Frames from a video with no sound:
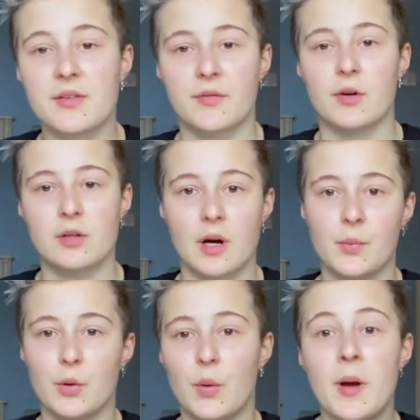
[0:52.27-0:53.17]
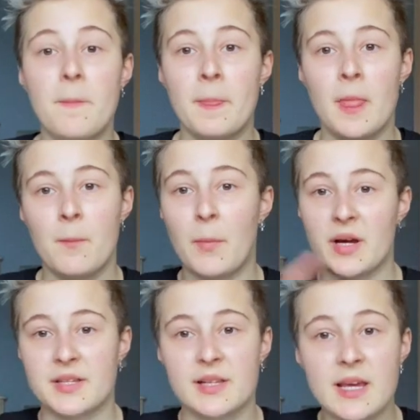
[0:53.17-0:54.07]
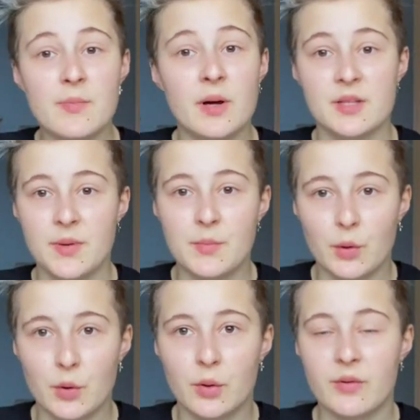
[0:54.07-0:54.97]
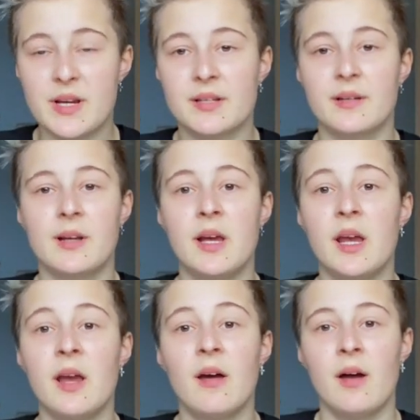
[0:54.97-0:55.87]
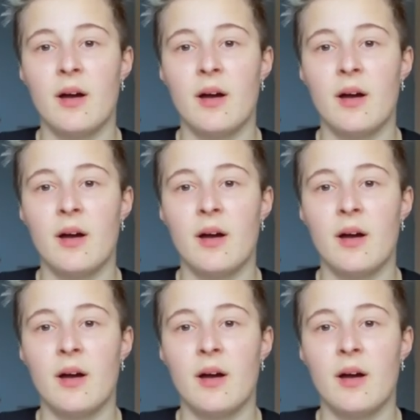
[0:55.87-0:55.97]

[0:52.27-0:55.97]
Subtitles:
So for example, my sleep has been poor recently.